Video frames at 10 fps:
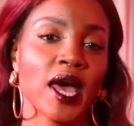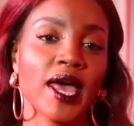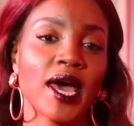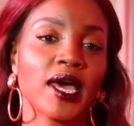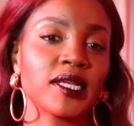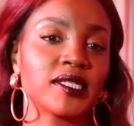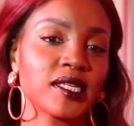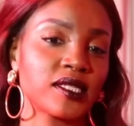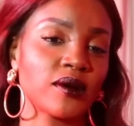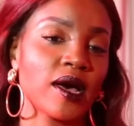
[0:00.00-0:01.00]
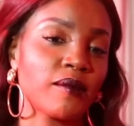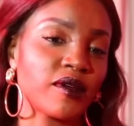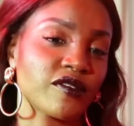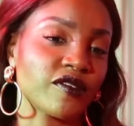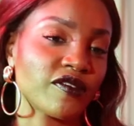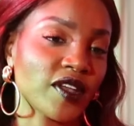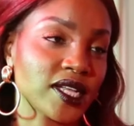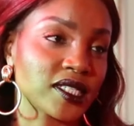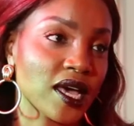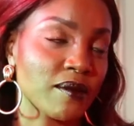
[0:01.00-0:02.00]
I had Cecil Hammond from
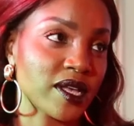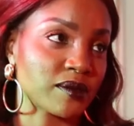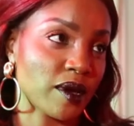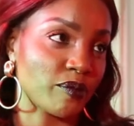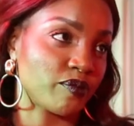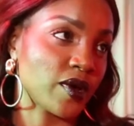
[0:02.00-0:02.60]
Flight Time as my